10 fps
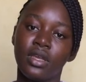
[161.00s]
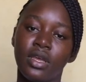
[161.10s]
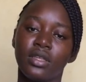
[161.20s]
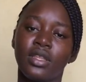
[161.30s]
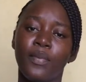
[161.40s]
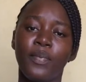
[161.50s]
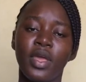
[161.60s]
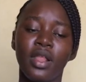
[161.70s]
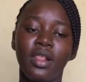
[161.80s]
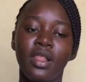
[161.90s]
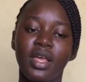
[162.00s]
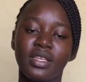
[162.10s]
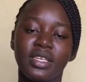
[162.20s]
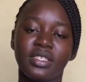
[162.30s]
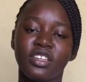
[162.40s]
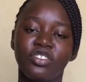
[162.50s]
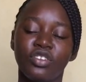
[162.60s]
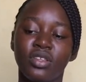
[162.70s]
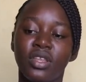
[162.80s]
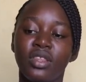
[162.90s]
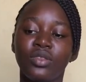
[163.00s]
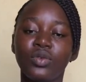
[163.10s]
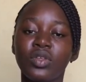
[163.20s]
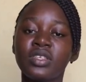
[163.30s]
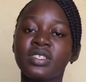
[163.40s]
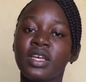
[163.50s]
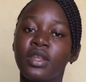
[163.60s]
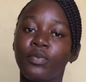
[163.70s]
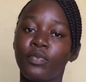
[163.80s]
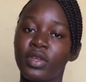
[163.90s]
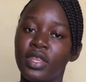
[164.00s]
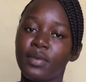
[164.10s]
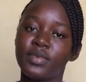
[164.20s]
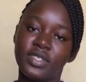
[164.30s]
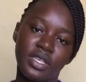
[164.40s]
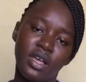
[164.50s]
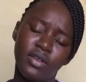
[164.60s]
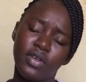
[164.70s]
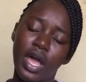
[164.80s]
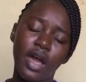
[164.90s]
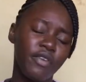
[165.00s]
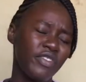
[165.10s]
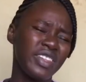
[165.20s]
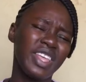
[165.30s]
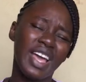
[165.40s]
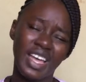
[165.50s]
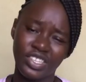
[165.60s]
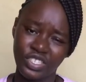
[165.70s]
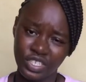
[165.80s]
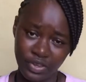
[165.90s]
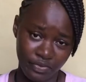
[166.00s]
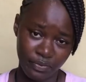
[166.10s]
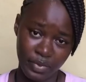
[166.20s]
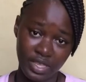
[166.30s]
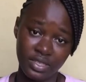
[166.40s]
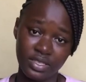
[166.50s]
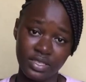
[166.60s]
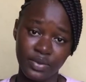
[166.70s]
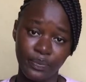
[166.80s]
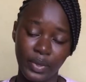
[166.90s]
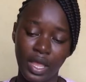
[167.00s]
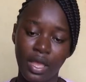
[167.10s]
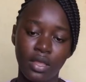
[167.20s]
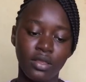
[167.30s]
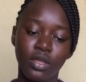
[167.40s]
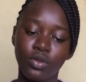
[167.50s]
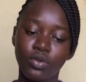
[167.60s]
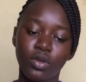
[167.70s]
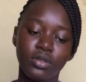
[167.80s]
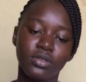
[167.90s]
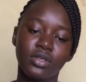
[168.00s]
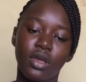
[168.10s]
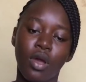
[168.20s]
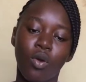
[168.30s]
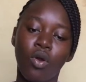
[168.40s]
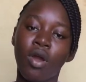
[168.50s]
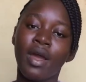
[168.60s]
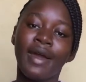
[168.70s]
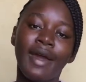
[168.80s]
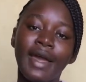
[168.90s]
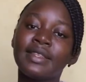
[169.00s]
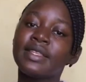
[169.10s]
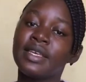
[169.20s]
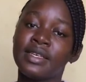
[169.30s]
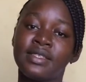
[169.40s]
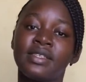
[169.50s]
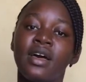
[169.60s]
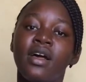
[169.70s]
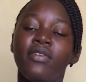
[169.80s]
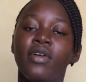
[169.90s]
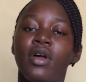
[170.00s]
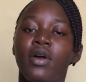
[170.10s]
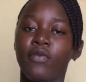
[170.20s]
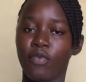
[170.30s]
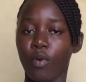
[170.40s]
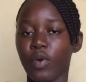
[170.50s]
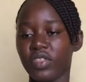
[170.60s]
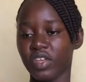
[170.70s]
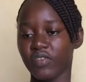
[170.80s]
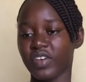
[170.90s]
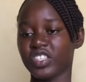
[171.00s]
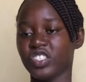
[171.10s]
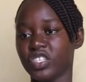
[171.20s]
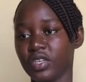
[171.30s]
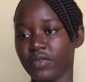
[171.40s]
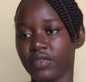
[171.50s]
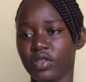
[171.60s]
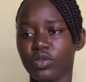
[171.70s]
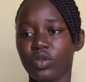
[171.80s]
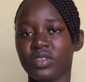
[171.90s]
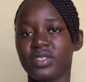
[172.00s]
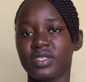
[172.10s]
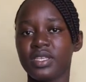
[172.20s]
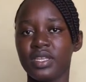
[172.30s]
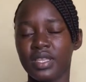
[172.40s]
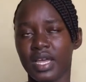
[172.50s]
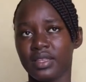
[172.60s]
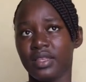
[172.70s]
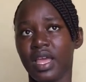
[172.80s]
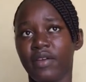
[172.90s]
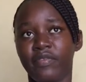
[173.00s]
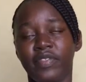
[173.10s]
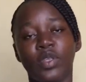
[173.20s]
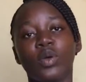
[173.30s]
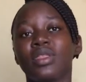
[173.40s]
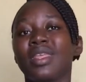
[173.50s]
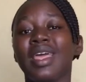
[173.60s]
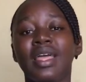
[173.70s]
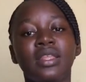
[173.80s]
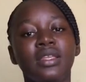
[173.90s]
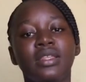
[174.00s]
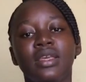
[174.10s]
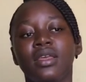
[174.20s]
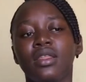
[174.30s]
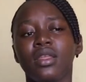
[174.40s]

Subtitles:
They pay less attention. They do not celebrate themselves for their achievements. They do not congratulate themselves for what they have achieved. They do not see that they have done anything